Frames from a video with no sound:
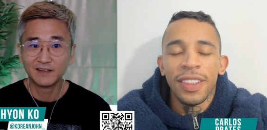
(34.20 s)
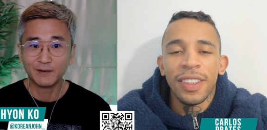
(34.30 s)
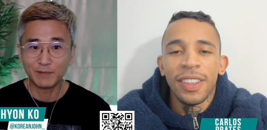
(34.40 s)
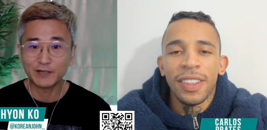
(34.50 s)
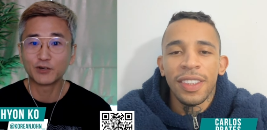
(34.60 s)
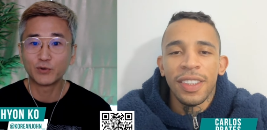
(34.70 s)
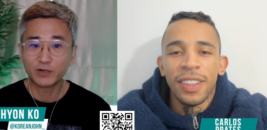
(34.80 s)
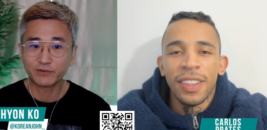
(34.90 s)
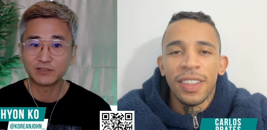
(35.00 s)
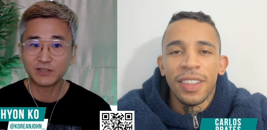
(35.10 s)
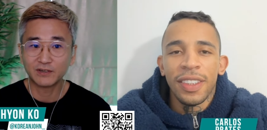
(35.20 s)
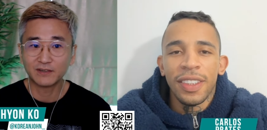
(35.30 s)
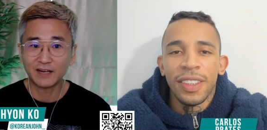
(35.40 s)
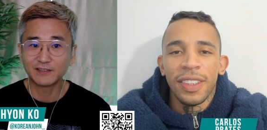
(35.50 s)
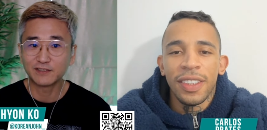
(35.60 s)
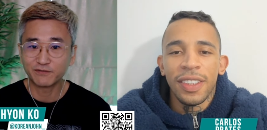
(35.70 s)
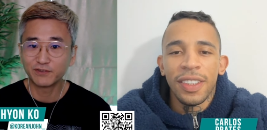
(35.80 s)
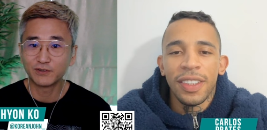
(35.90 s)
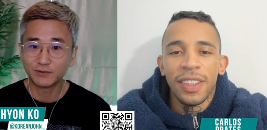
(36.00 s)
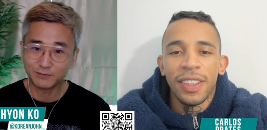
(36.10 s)
Speaker 1: and make a quick return. How does it
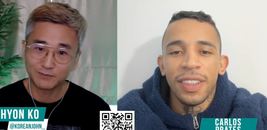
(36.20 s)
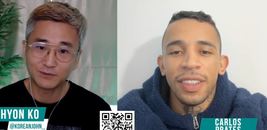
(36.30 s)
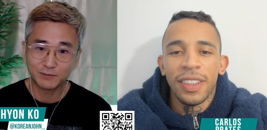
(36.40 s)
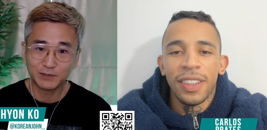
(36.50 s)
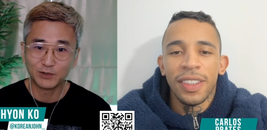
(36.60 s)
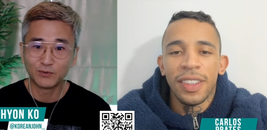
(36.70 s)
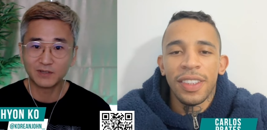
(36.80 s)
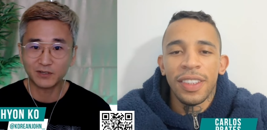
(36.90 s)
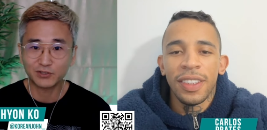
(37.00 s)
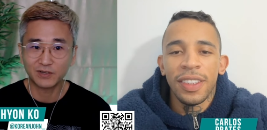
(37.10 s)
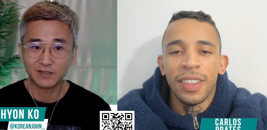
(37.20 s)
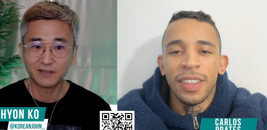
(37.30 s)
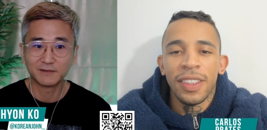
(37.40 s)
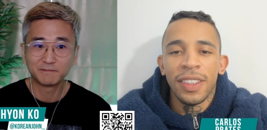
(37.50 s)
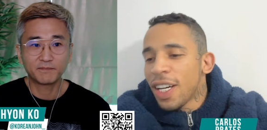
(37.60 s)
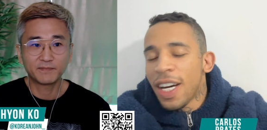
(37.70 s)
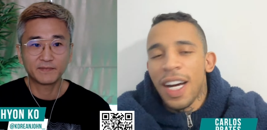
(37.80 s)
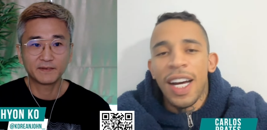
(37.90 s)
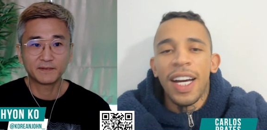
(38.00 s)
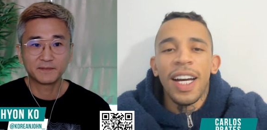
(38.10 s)
feel to be going to Australia? Uh,
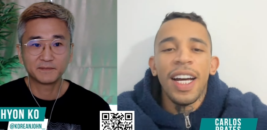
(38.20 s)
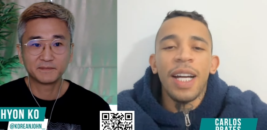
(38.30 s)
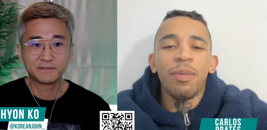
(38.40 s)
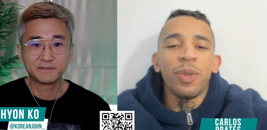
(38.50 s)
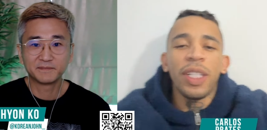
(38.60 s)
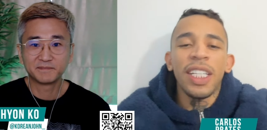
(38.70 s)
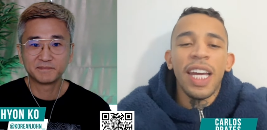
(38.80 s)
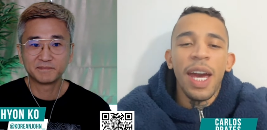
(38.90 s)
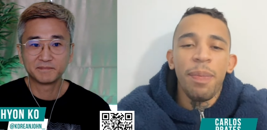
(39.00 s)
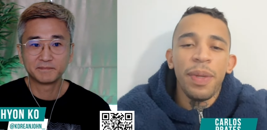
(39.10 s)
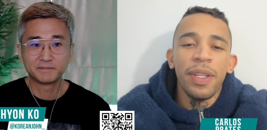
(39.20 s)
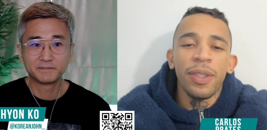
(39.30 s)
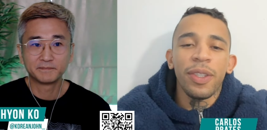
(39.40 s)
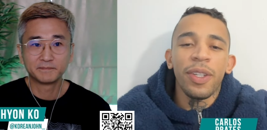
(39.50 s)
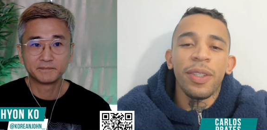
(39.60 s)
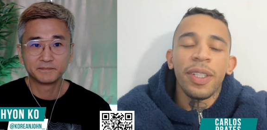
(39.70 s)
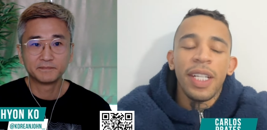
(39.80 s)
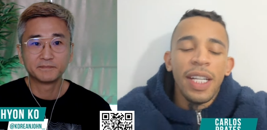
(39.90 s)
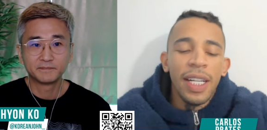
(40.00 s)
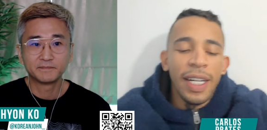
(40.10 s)
I'm really happy. You know,
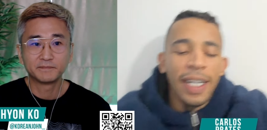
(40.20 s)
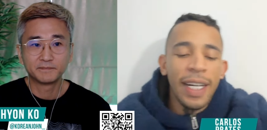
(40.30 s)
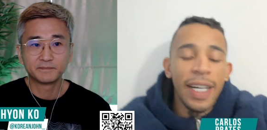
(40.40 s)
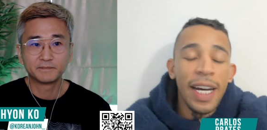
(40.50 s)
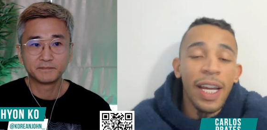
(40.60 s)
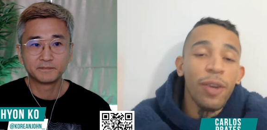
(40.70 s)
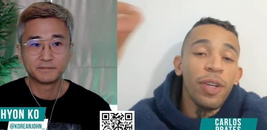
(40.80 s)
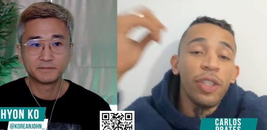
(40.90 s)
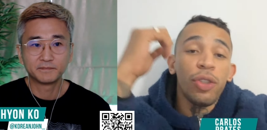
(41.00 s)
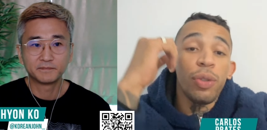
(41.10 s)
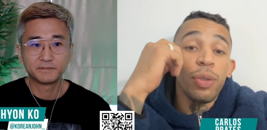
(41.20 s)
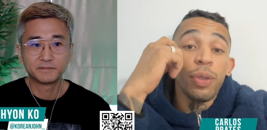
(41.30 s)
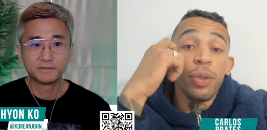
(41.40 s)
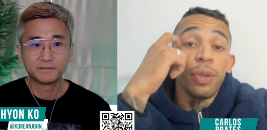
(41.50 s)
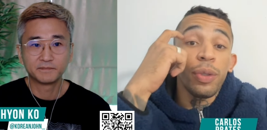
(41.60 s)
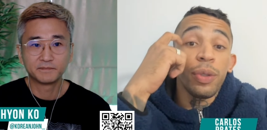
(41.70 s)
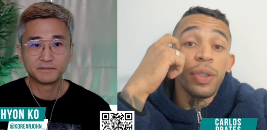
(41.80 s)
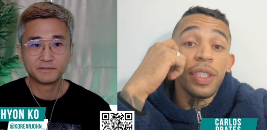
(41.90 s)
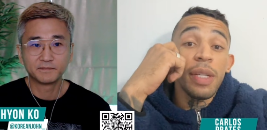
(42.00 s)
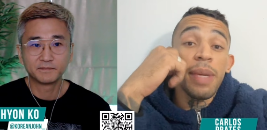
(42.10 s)
Speaker 2: uh, I'm going to
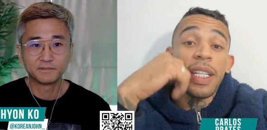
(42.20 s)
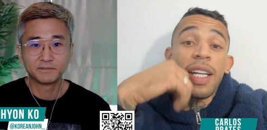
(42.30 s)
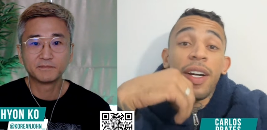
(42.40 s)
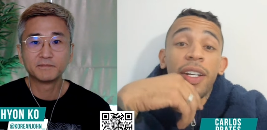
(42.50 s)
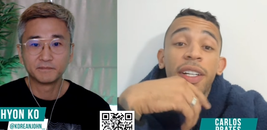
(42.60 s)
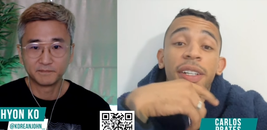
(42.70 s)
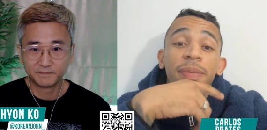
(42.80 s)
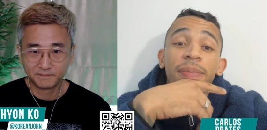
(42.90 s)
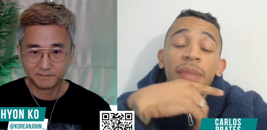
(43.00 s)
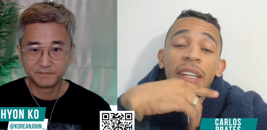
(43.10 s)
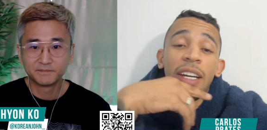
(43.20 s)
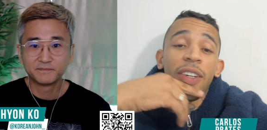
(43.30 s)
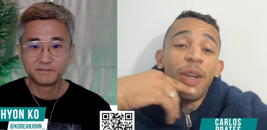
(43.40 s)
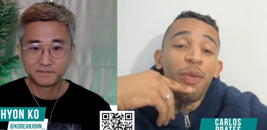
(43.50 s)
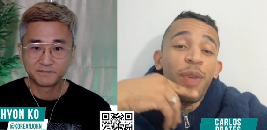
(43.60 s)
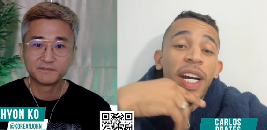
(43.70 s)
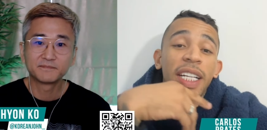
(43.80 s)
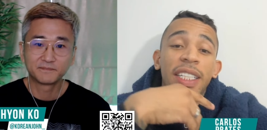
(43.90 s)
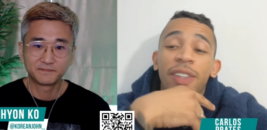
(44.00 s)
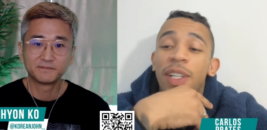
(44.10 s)
see my daughter. I'm gonna
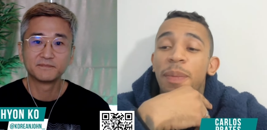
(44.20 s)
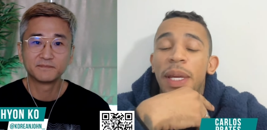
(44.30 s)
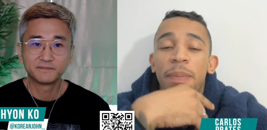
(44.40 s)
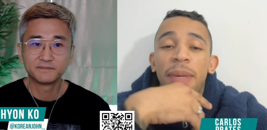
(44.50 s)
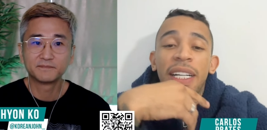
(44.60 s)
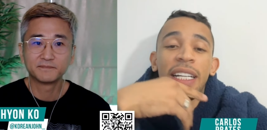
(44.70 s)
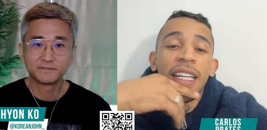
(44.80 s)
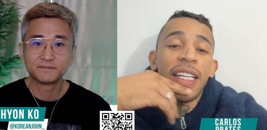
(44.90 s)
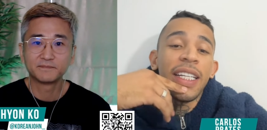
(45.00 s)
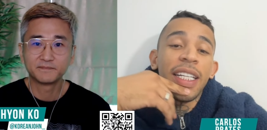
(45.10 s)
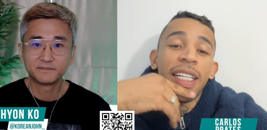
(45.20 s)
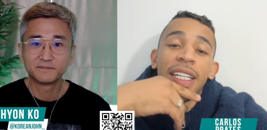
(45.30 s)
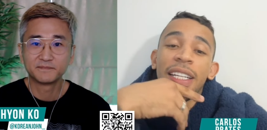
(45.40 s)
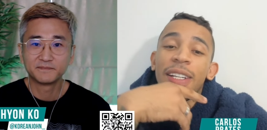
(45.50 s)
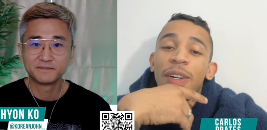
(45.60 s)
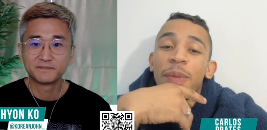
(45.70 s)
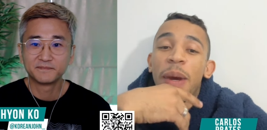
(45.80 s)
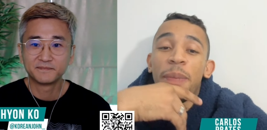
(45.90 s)
fight. I'm gonna make money on my